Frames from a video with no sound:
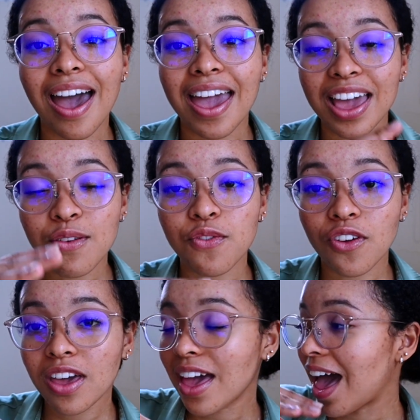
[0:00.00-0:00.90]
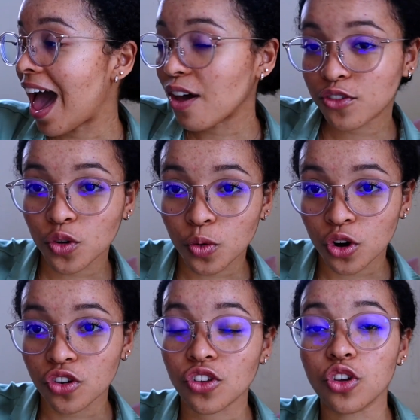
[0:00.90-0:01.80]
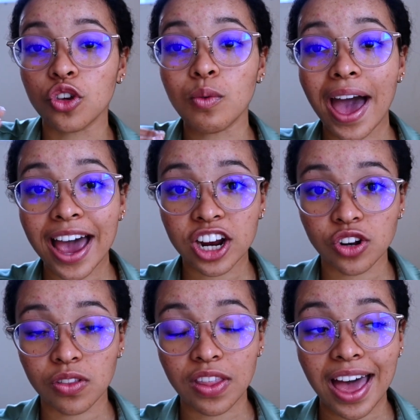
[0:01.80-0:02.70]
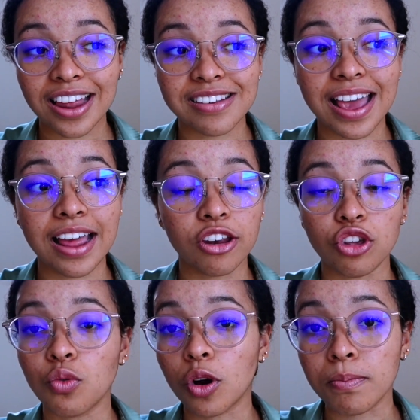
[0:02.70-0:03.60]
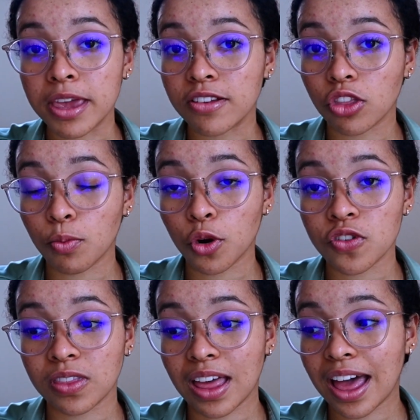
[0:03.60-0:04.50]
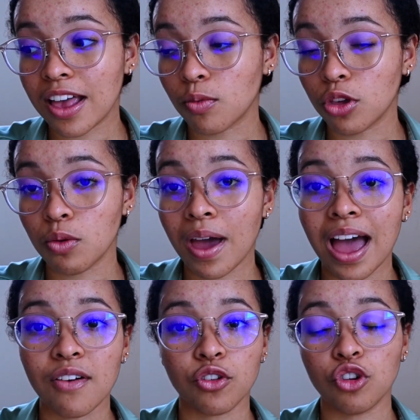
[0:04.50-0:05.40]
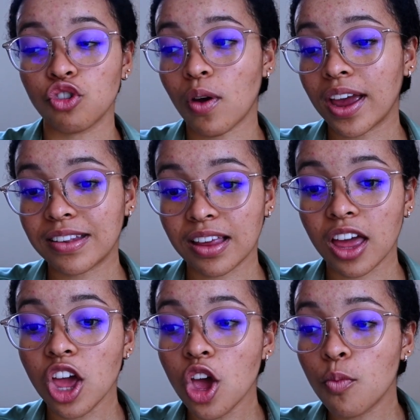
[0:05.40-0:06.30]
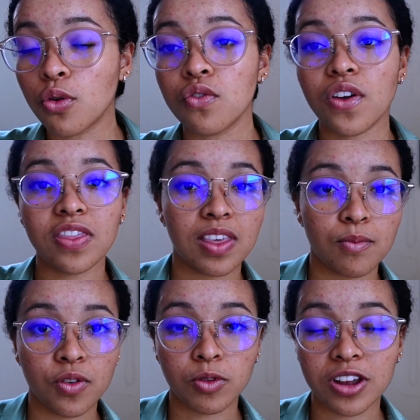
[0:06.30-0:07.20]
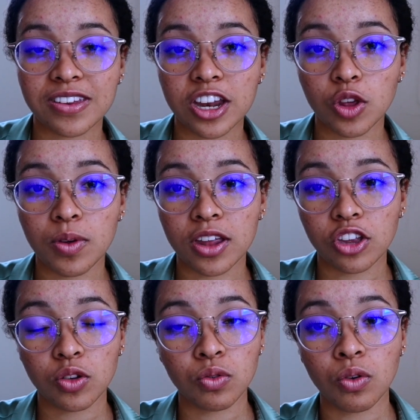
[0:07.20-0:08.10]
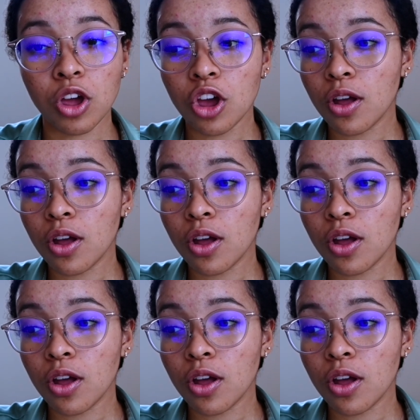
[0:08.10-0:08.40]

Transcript: If afterwards you act on that and you are mean to the person that has what you have, or you try to prevent them from continuing to